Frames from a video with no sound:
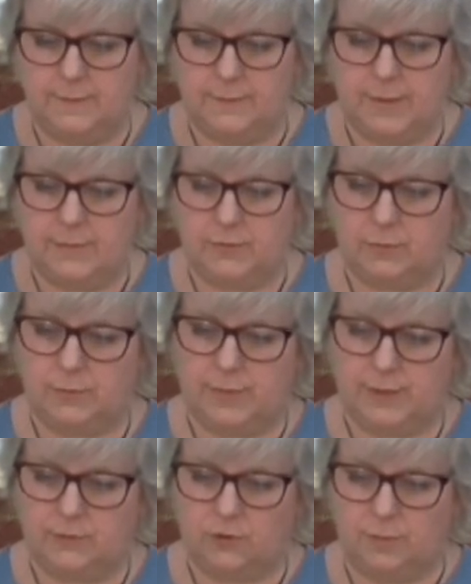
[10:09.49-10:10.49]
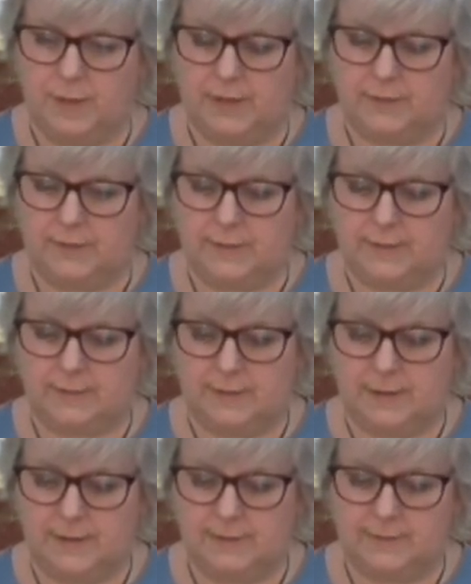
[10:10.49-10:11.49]
those up with that top edge so that's
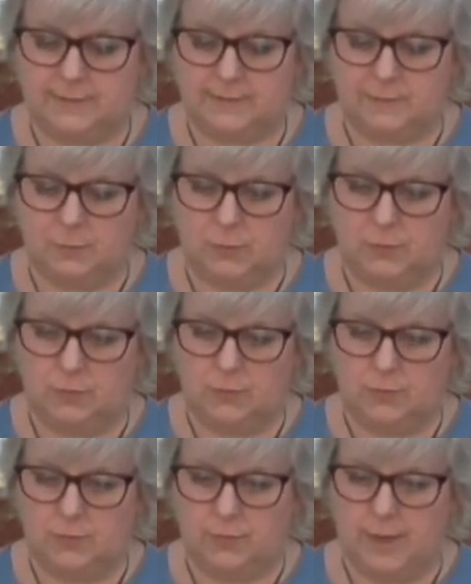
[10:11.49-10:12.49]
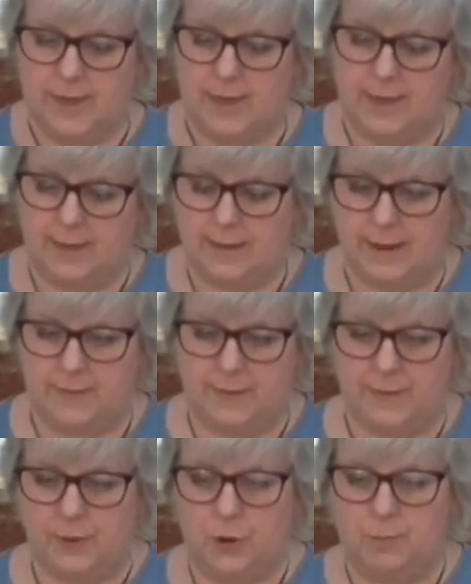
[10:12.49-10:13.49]
nice and smooth there, and
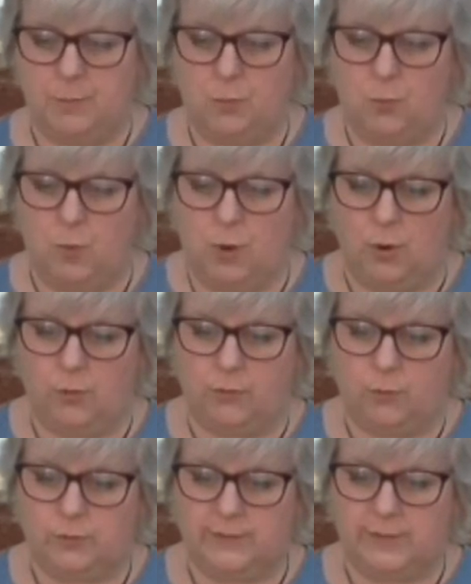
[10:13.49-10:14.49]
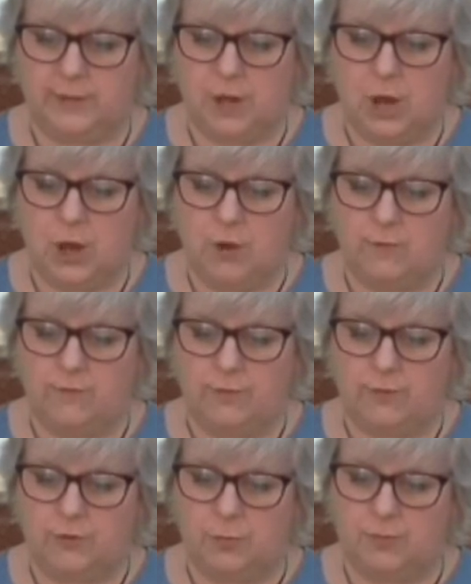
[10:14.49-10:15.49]
then the number 1 will sit over the
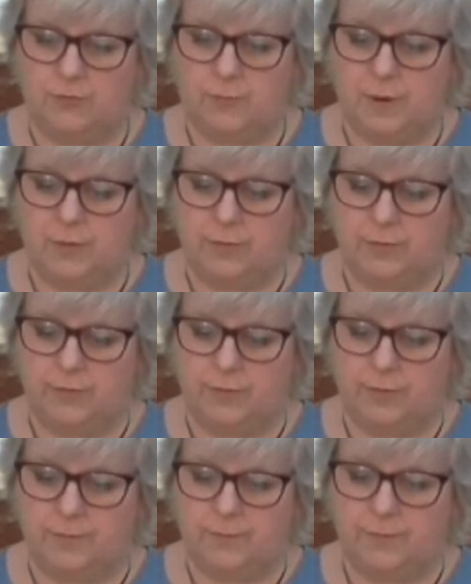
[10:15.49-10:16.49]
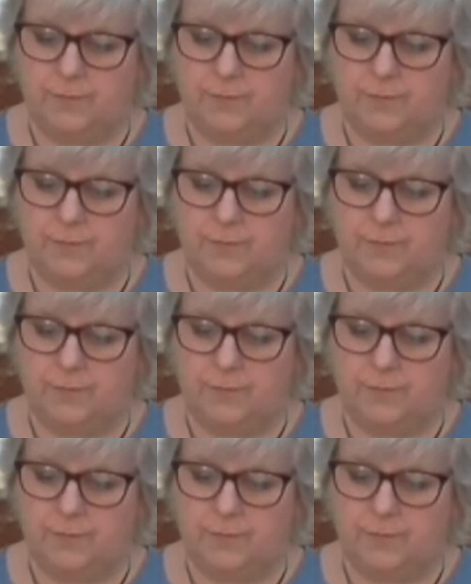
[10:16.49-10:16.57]
top of both of them.